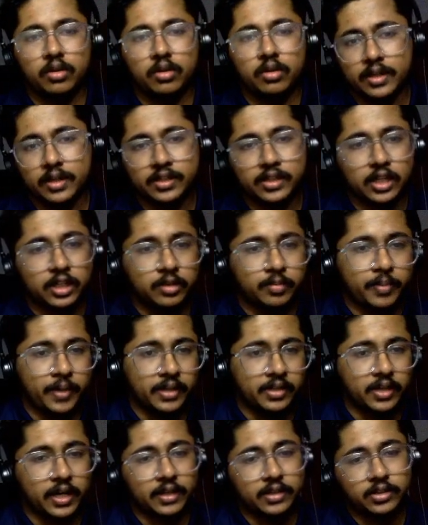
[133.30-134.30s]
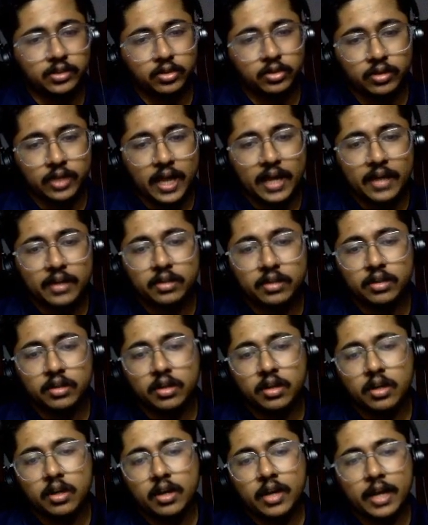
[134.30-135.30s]
results page, right? So that,
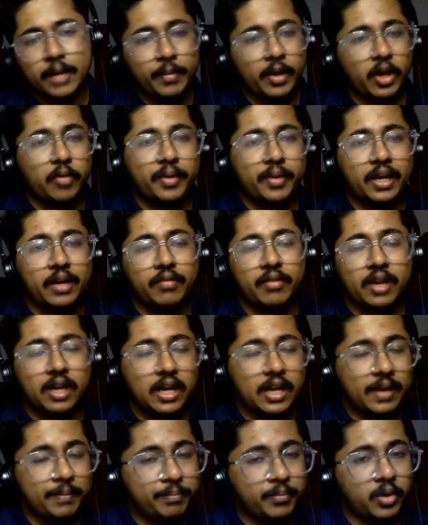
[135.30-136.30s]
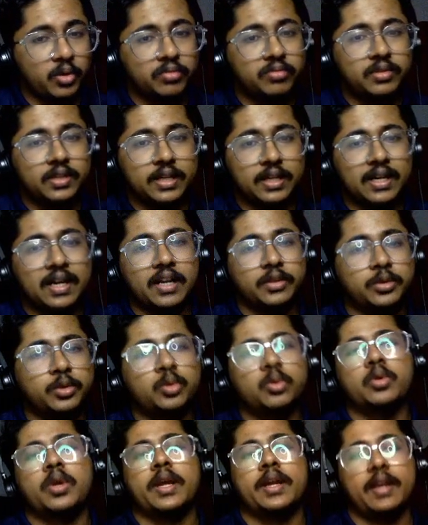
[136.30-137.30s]
in my opinion, will improve the
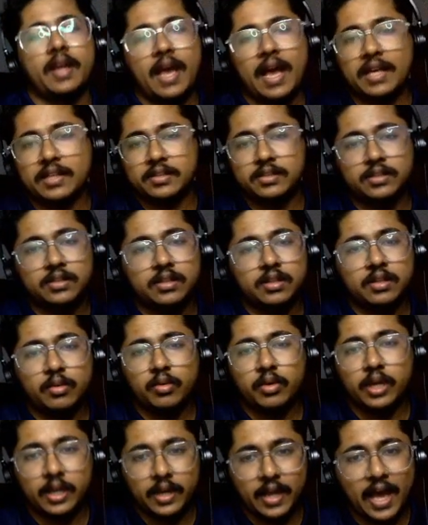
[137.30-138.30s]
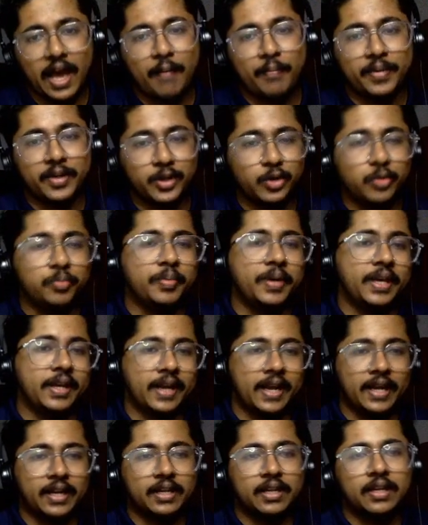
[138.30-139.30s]
click-through rate, as it happened to me,
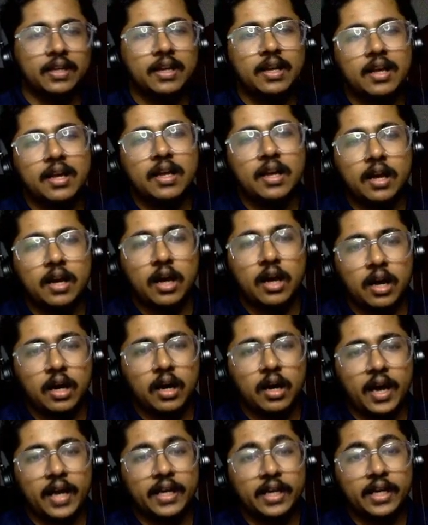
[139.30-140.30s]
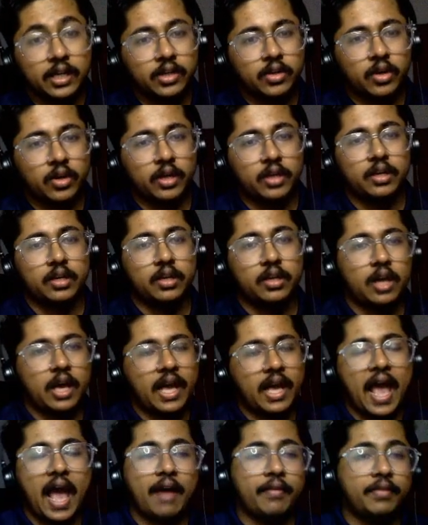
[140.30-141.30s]
right? I clicked on it. I
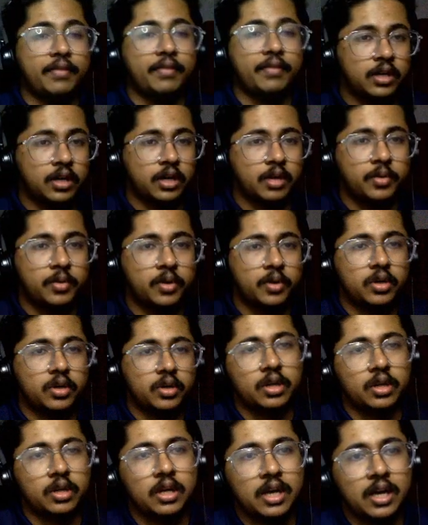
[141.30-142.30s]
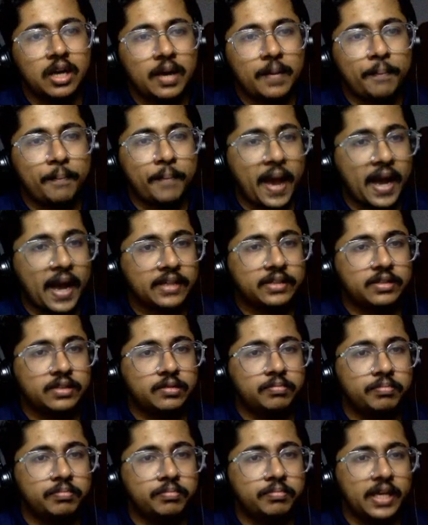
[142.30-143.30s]
haven't heard about
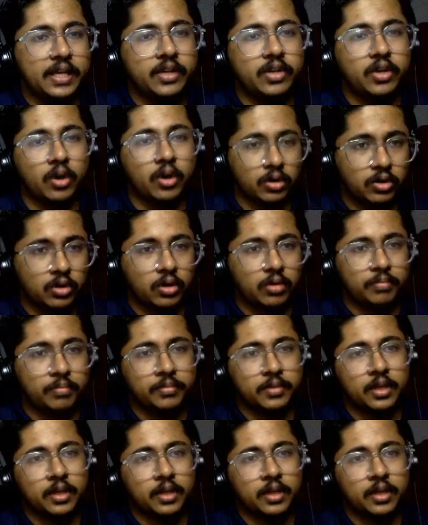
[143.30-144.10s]
maxb.com,